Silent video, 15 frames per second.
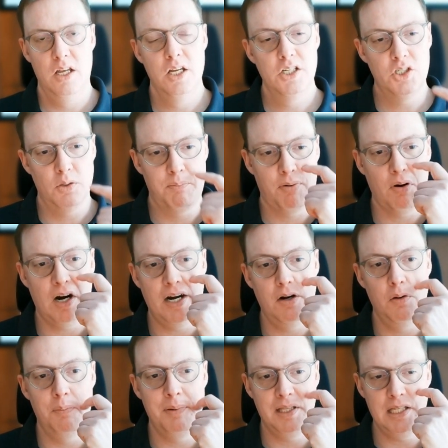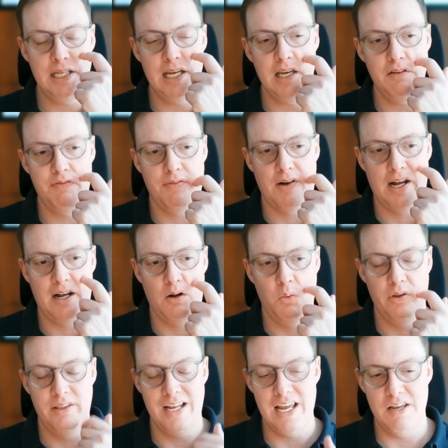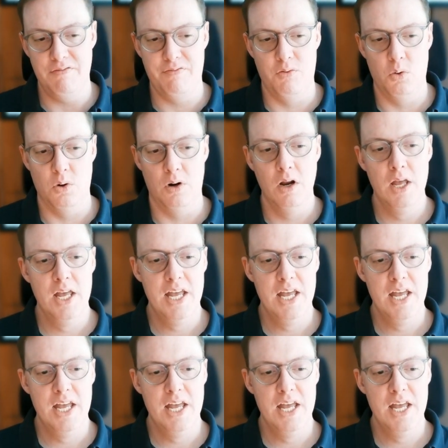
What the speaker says: to pry open the a file with a4.